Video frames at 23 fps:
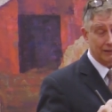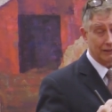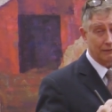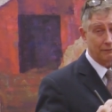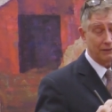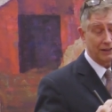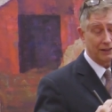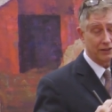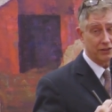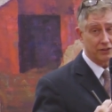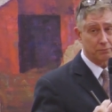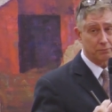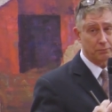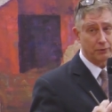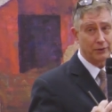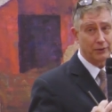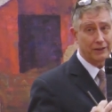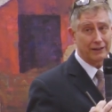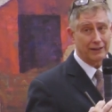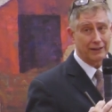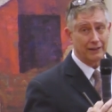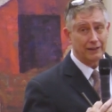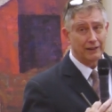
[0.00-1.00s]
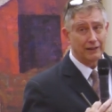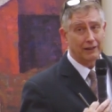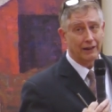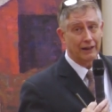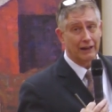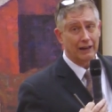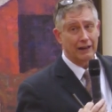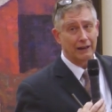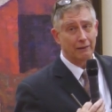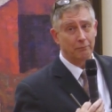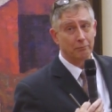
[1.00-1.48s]
And let me just put in
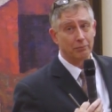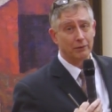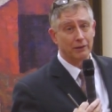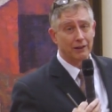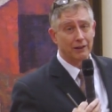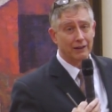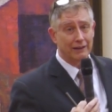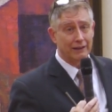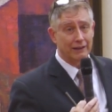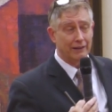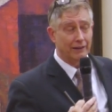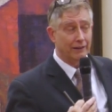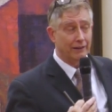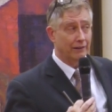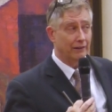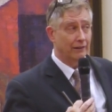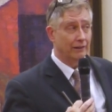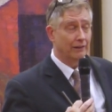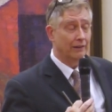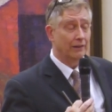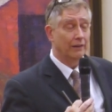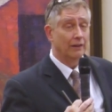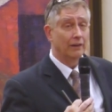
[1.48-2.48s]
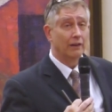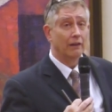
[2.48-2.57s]
a plug here